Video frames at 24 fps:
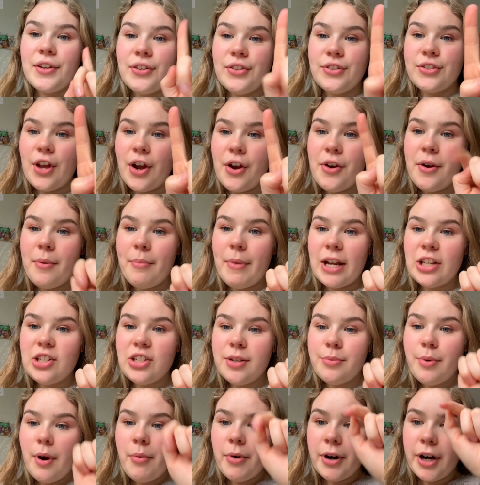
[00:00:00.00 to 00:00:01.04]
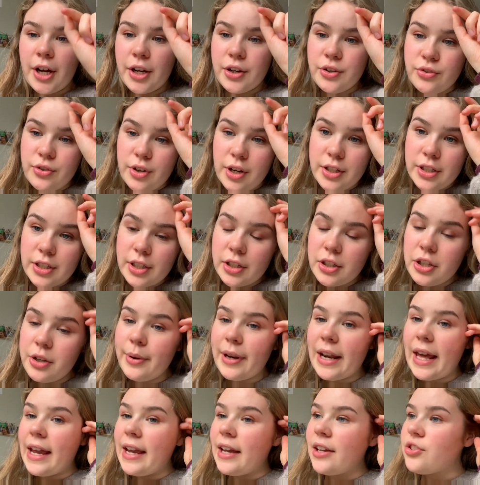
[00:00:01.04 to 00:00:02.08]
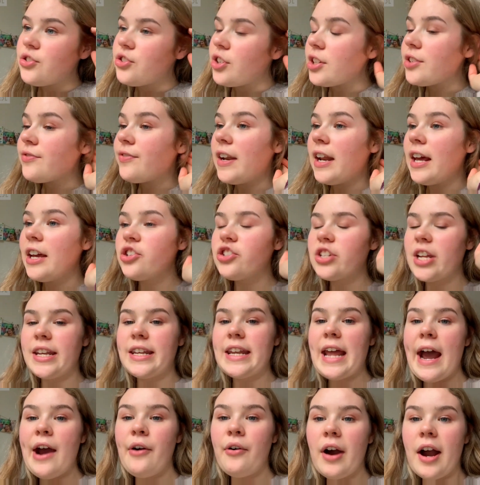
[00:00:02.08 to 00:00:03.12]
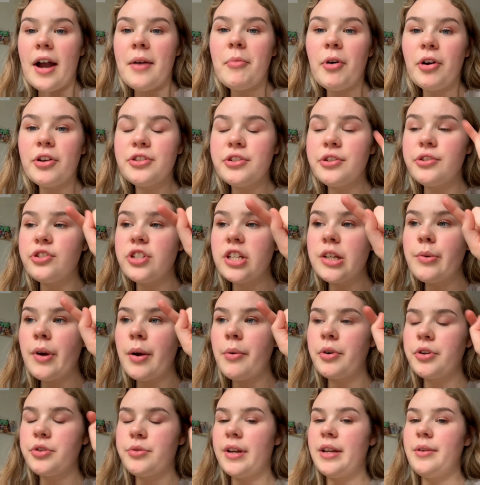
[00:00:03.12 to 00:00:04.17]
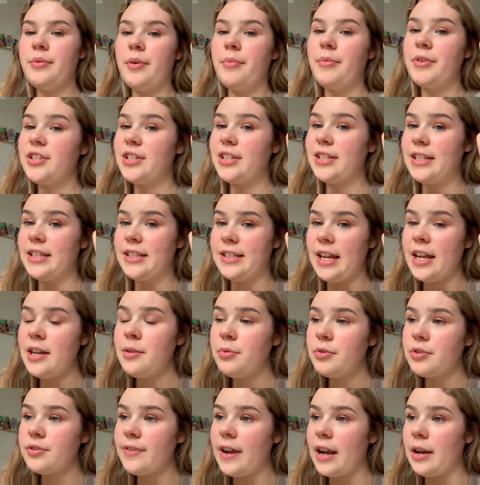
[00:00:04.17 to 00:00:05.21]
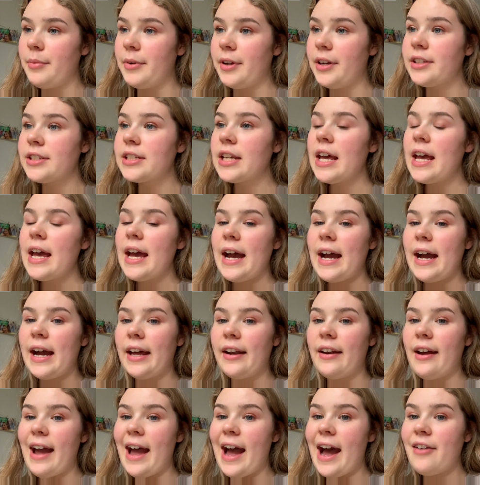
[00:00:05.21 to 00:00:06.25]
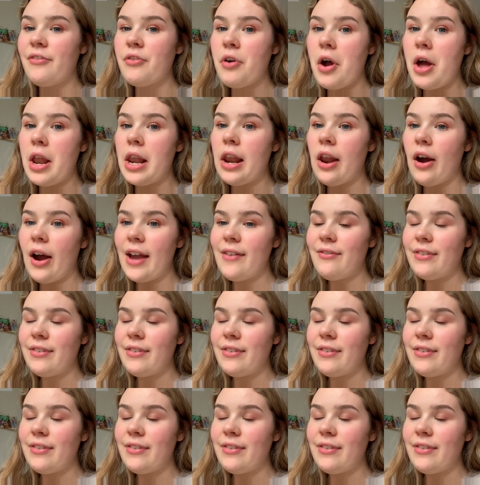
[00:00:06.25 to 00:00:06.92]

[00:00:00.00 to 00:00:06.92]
So my GY100 Q&A has just finished and now I'm on to GY121, which is sustainable development, and I have a live